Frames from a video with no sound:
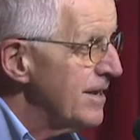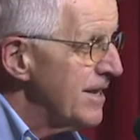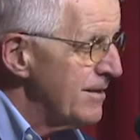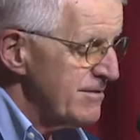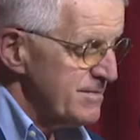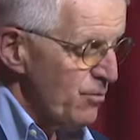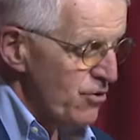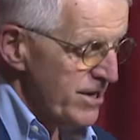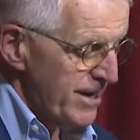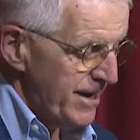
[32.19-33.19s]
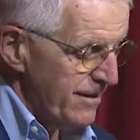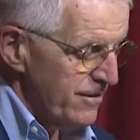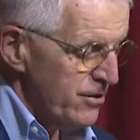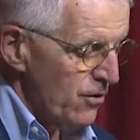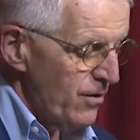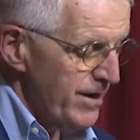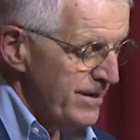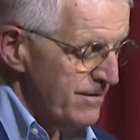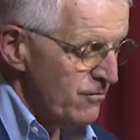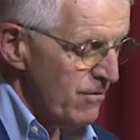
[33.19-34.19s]
He was born in Illinois,
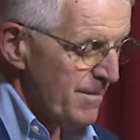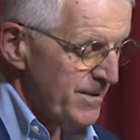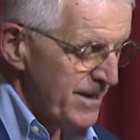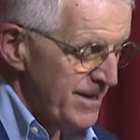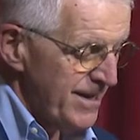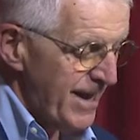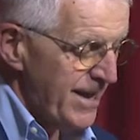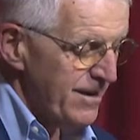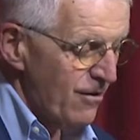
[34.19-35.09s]
grew up in Indiana,